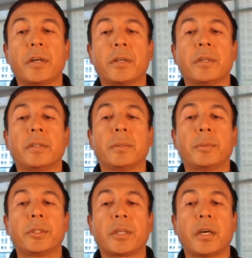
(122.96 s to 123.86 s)
are
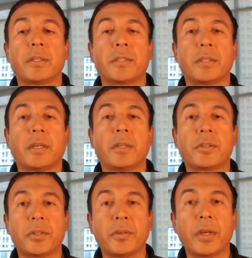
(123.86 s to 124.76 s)
Damascus in
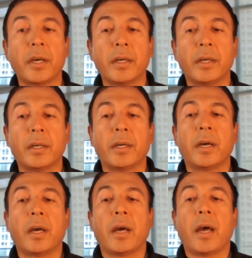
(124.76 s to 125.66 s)
Syria
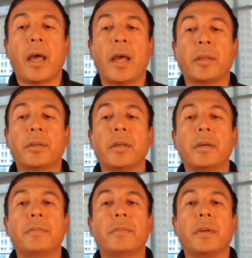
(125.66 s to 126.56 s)
and
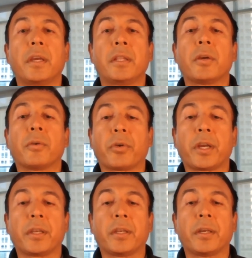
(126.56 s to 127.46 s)
Kiev in the
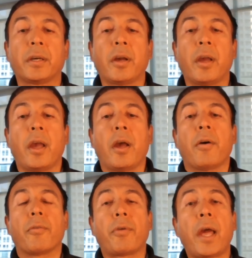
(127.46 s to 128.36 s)
Ukraine.
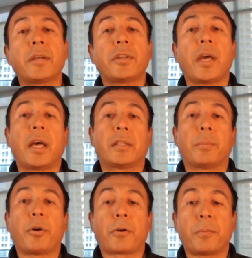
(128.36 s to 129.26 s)
Ranked at the
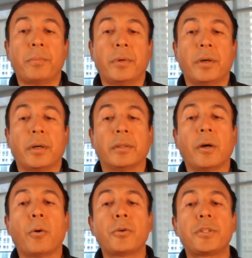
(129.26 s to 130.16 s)
bottom, the
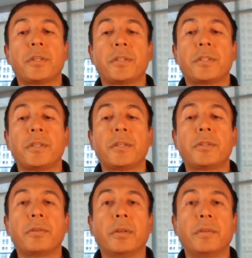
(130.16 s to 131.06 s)
worst cities
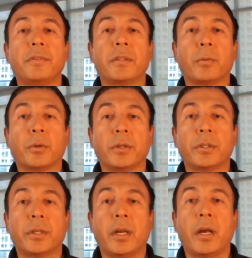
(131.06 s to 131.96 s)
to live in the world
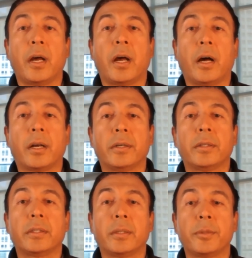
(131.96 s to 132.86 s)
are
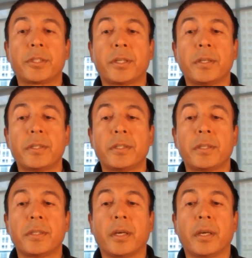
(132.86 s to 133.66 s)
Damascus